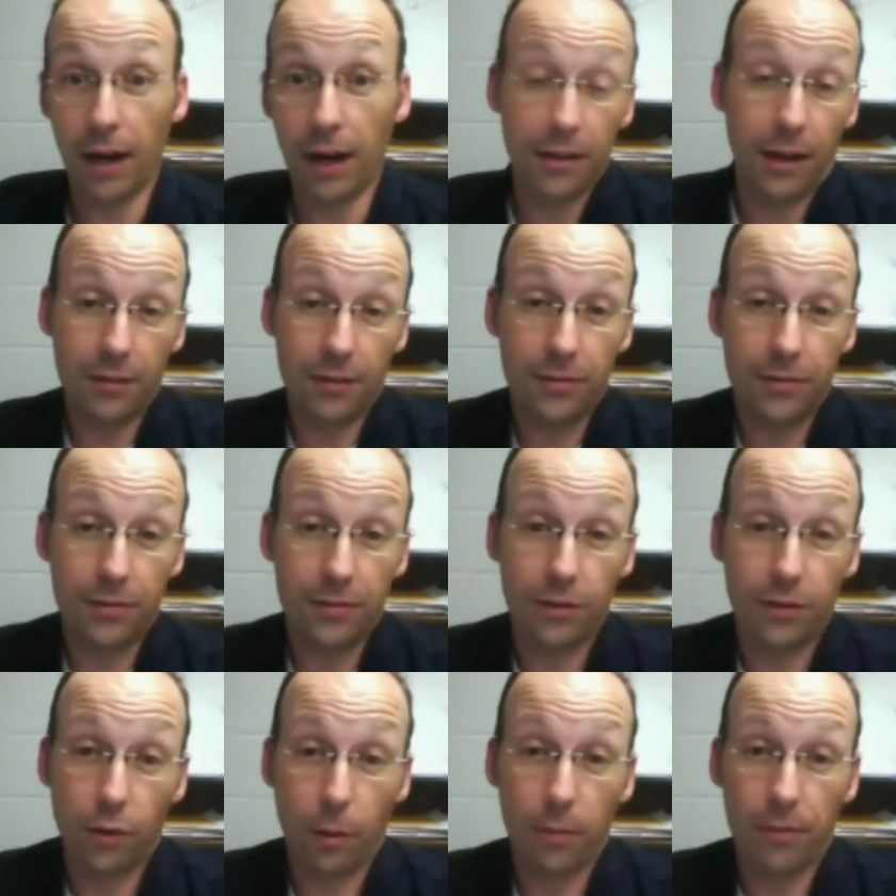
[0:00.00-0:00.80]
it's still
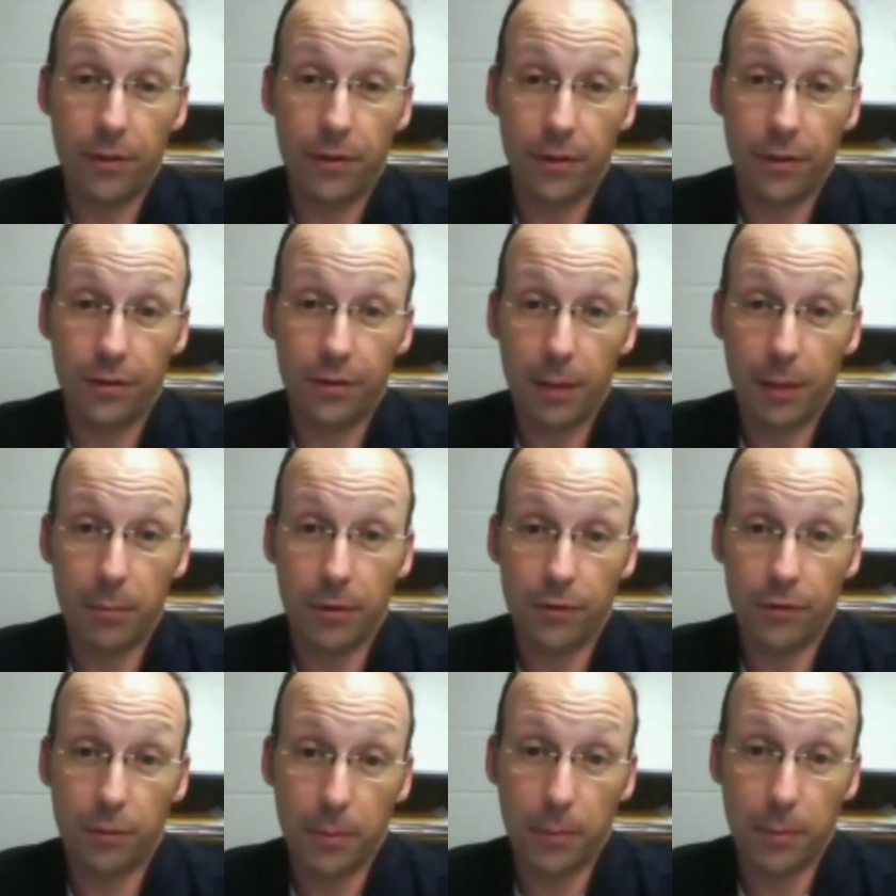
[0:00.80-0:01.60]
a form of
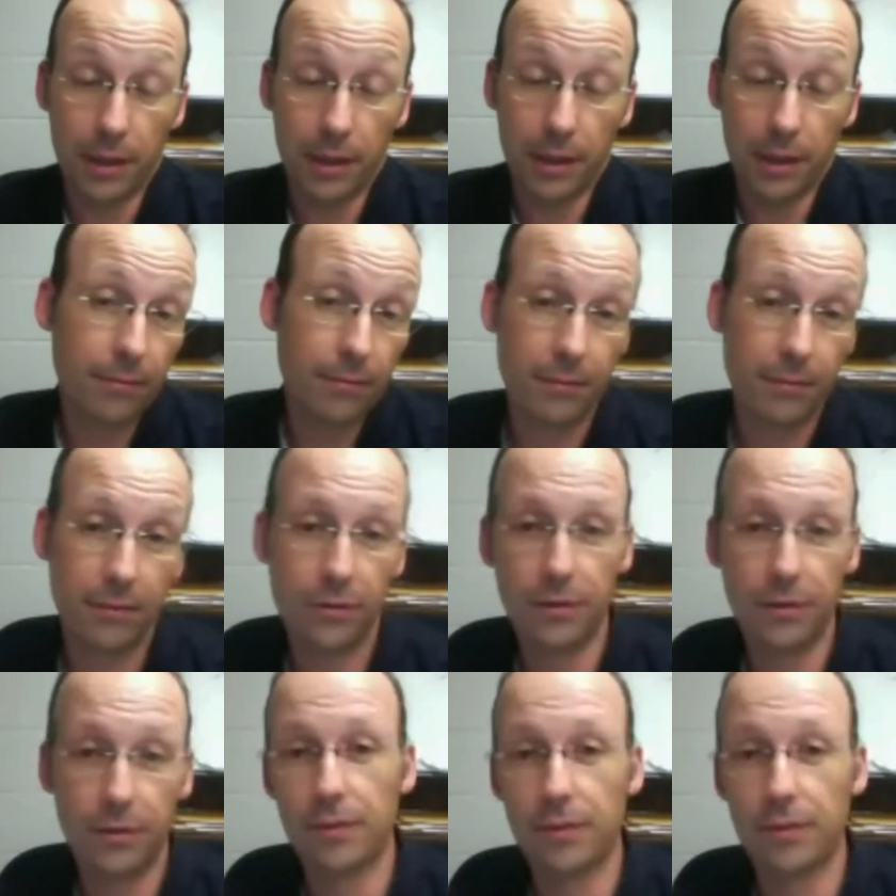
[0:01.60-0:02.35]
entertainment for me. So.